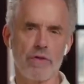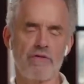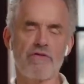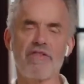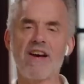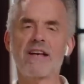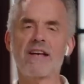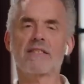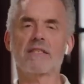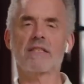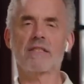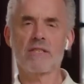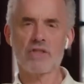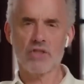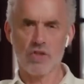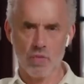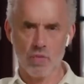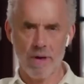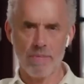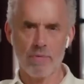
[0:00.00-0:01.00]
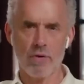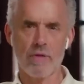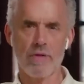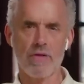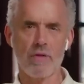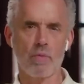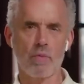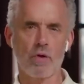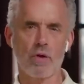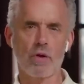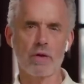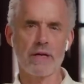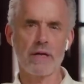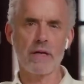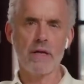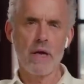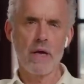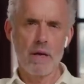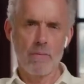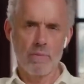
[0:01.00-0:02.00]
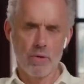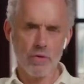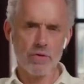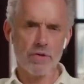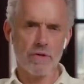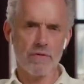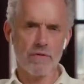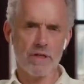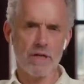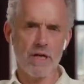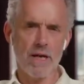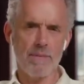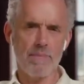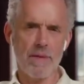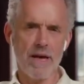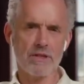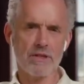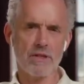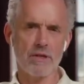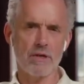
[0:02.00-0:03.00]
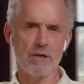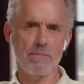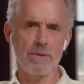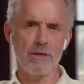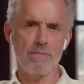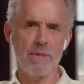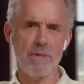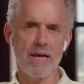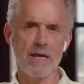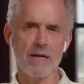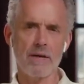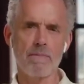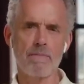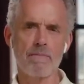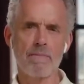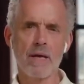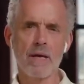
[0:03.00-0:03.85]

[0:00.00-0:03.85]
the fastest swimmer in the world, and most of the time that's going to be men.